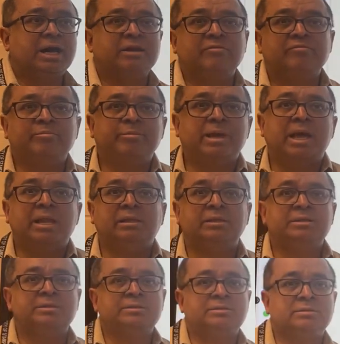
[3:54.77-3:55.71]
of
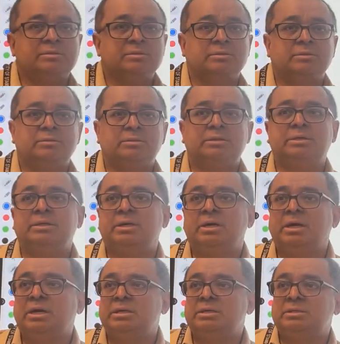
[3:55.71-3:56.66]
balance or
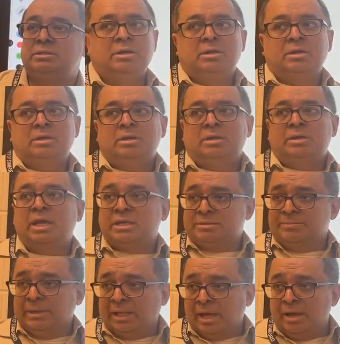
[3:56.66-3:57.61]
not?
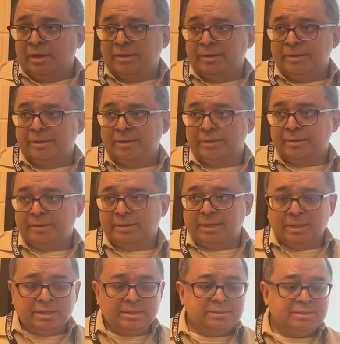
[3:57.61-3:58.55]
Yes, Mila?
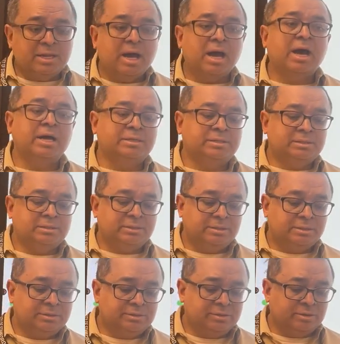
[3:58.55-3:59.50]
It is not.
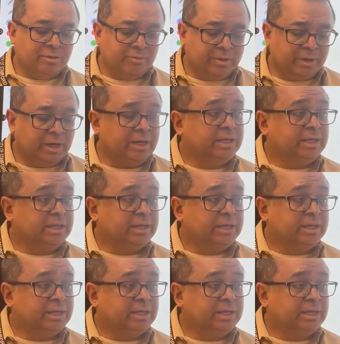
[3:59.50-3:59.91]
So we're going to